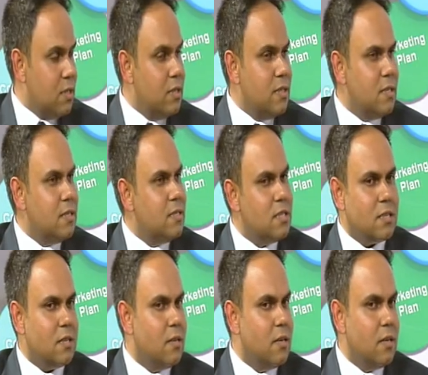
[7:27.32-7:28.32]
This is just
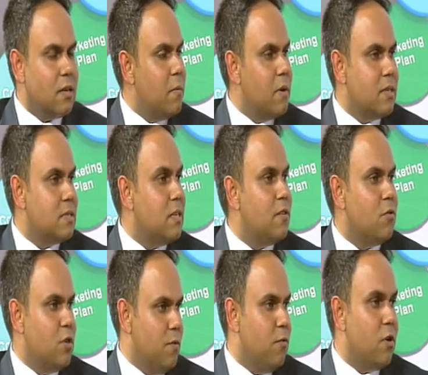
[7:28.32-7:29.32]
coming as an
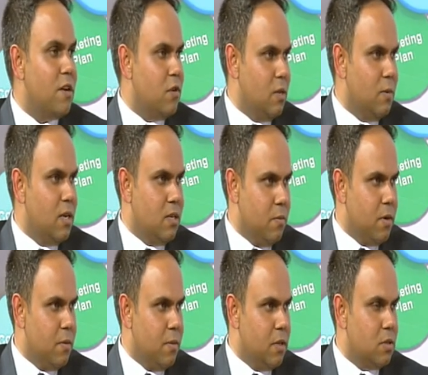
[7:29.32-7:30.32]
for affordability
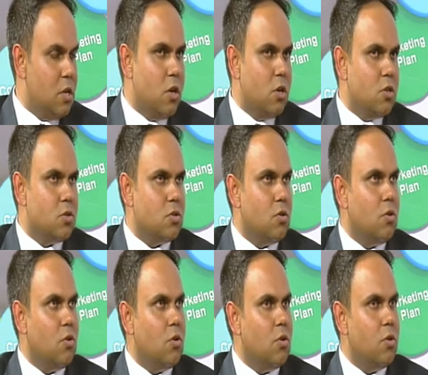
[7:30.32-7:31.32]
purpose.
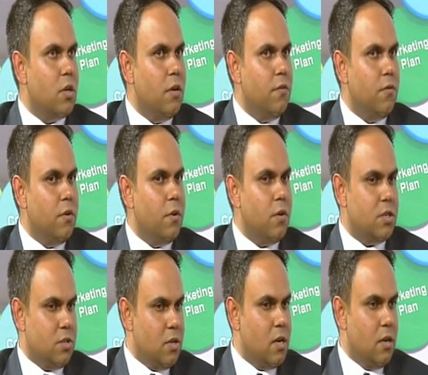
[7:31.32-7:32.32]
So if you are
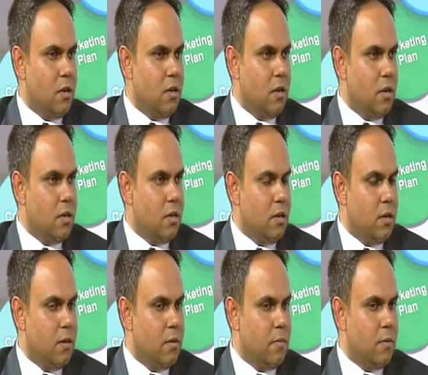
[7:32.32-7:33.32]
struggling
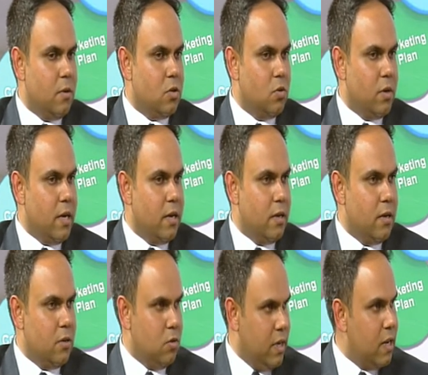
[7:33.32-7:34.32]

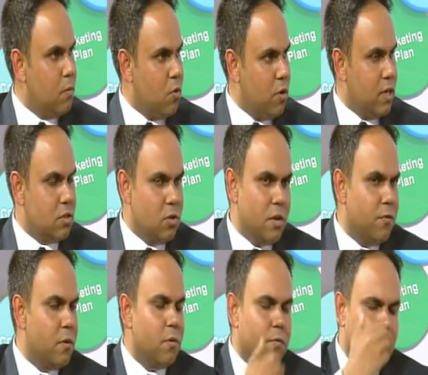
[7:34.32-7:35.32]
to get a mortgage, so if
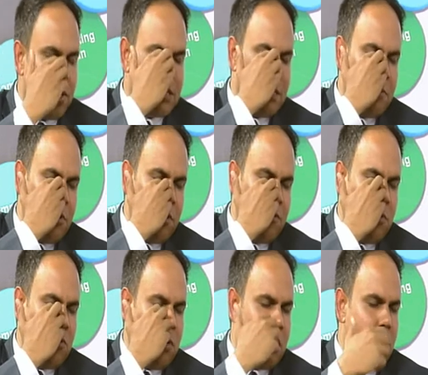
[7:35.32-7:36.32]
you want
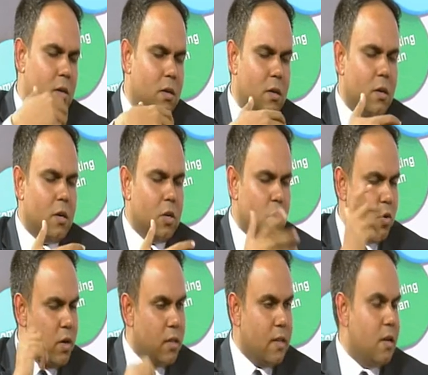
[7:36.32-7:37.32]

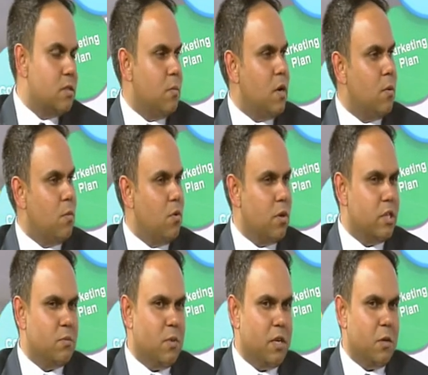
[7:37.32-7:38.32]
£200,000
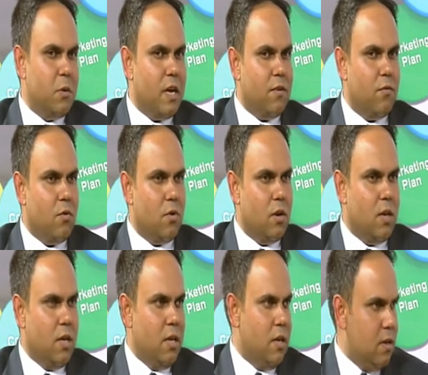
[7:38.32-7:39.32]
mortgage, but you have
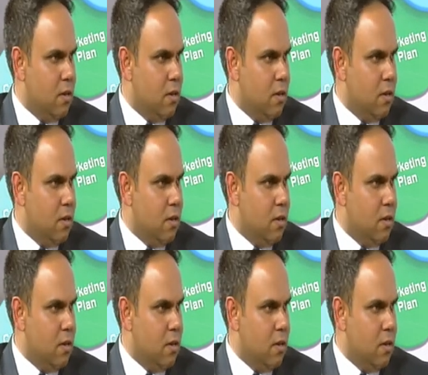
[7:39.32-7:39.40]
only